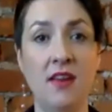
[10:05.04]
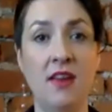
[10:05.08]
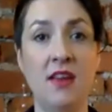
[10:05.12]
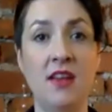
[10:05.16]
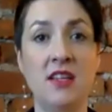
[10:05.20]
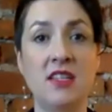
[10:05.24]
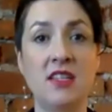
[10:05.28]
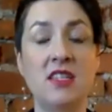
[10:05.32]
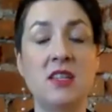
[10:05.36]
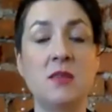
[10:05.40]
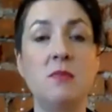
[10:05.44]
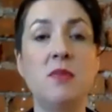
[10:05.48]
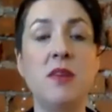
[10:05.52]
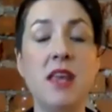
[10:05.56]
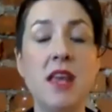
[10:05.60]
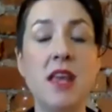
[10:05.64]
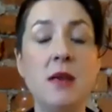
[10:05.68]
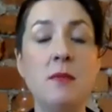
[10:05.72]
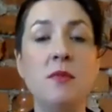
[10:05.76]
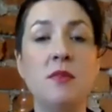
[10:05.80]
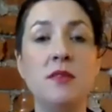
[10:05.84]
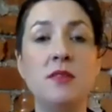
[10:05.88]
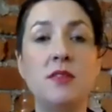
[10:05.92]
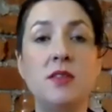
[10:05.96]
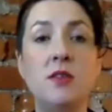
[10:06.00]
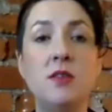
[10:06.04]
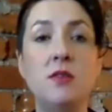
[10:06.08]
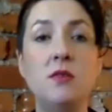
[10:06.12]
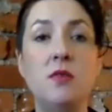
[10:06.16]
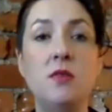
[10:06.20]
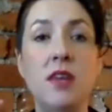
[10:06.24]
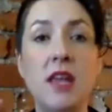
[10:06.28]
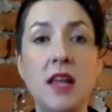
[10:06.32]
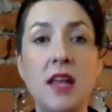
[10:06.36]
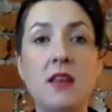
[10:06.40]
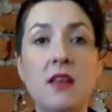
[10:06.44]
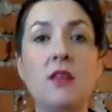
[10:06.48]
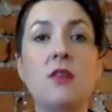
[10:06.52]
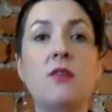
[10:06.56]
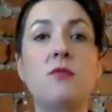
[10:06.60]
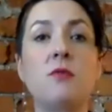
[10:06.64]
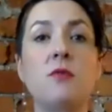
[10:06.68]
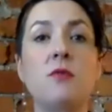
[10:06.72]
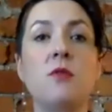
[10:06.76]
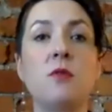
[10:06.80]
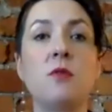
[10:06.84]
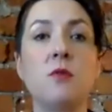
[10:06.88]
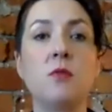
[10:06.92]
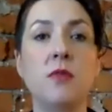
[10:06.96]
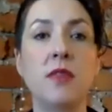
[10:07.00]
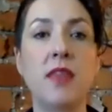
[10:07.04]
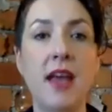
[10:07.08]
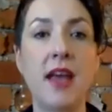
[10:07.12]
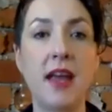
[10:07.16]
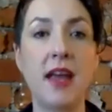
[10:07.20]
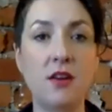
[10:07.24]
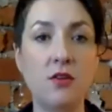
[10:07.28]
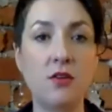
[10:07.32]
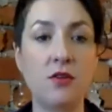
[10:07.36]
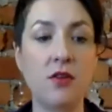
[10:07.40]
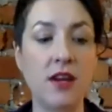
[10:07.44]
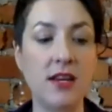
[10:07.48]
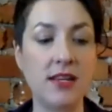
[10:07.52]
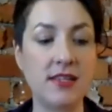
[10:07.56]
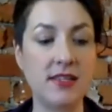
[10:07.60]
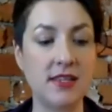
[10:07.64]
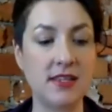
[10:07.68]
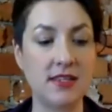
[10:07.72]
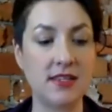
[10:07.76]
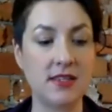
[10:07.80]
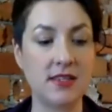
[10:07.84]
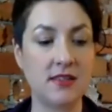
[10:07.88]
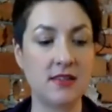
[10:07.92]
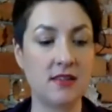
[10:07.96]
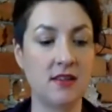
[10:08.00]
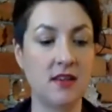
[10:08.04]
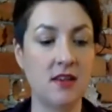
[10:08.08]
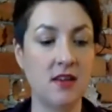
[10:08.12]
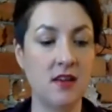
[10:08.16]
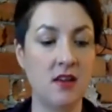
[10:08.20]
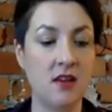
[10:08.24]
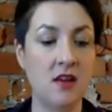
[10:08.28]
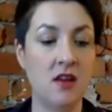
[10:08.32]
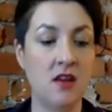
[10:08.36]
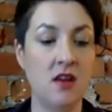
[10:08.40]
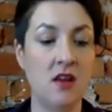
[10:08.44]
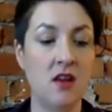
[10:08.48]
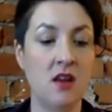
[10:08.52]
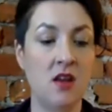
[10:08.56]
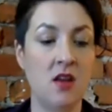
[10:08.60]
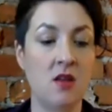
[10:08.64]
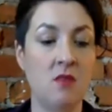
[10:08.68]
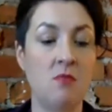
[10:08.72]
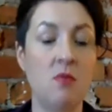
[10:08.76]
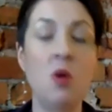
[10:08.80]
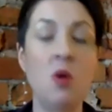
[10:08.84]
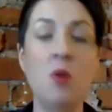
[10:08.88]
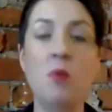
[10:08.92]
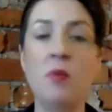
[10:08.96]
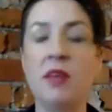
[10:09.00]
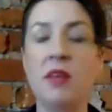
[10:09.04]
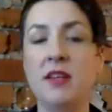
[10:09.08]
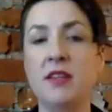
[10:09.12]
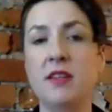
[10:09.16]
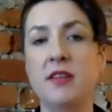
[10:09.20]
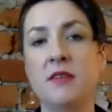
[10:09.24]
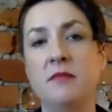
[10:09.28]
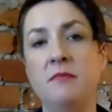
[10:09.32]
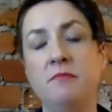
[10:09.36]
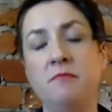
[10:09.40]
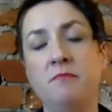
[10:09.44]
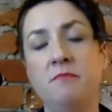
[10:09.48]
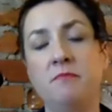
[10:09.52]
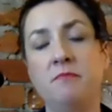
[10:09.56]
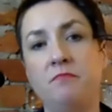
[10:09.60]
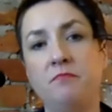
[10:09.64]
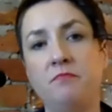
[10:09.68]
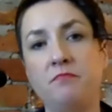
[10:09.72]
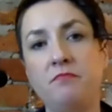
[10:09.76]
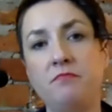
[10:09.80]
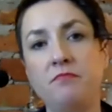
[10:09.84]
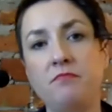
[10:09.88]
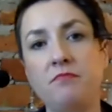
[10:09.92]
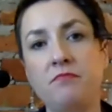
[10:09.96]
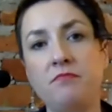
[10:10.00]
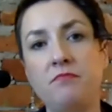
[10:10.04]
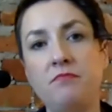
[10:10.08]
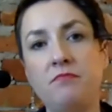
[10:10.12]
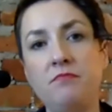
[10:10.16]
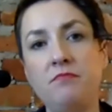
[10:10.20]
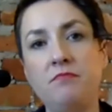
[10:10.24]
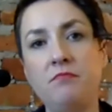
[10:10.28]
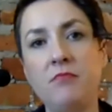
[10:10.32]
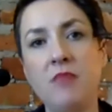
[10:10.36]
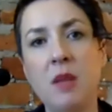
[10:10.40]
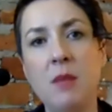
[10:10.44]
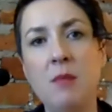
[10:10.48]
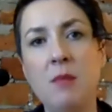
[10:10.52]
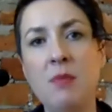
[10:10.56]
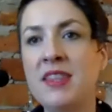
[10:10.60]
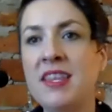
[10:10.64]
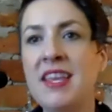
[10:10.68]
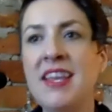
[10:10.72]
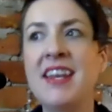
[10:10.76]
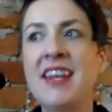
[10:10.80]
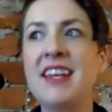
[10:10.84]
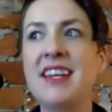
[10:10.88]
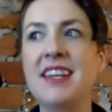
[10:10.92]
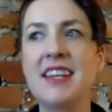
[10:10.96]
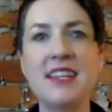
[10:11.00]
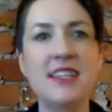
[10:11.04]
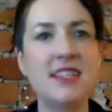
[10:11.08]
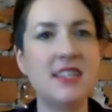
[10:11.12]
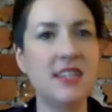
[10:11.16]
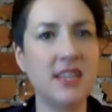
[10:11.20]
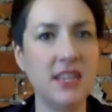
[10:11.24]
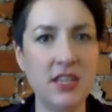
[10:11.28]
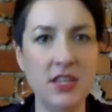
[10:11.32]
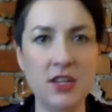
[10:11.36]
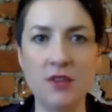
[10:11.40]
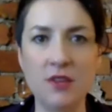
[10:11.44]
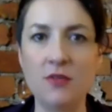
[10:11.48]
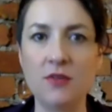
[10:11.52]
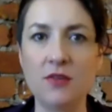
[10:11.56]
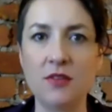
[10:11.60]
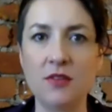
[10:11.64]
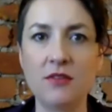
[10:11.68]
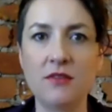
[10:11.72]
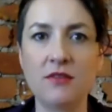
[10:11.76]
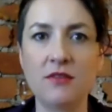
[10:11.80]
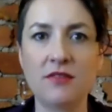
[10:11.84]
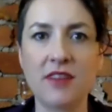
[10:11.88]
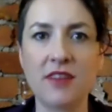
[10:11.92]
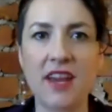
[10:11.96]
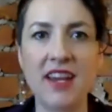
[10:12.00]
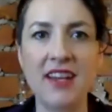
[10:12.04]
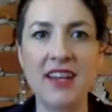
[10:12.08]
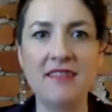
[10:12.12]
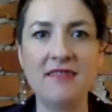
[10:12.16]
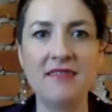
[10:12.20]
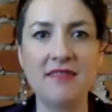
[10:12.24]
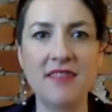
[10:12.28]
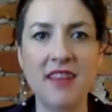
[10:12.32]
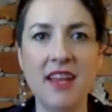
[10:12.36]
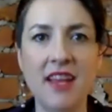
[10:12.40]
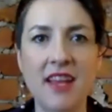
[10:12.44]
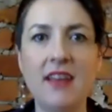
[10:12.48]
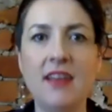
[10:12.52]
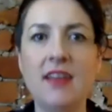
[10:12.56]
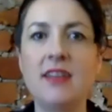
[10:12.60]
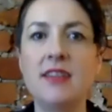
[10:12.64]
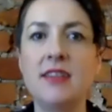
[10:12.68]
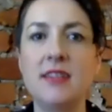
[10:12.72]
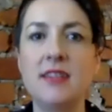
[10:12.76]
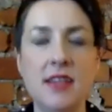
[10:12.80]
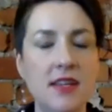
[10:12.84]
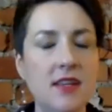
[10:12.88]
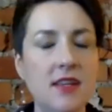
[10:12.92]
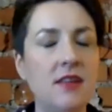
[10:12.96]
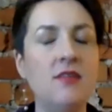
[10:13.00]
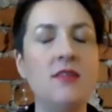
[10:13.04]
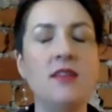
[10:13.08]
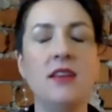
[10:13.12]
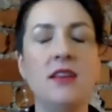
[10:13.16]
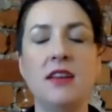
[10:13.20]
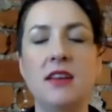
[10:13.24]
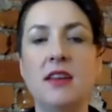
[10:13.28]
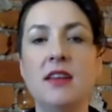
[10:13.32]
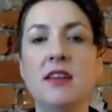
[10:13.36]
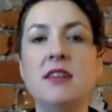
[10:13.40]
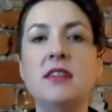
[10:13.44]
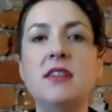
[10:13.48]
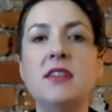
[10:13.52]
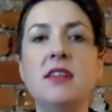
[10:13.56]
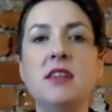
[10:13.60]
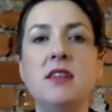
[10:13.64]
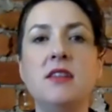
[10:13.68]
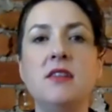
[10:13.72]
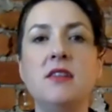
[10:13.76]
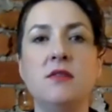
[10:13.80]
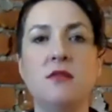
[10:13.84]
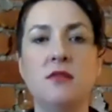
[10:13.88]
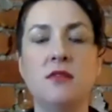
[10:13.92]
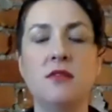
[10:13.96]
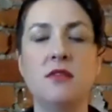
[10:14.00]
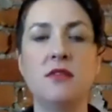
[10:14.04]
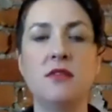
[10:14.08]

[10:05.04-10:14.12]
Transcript: to be able to get through that crisis moment. But then it continued, right? and continued and continued.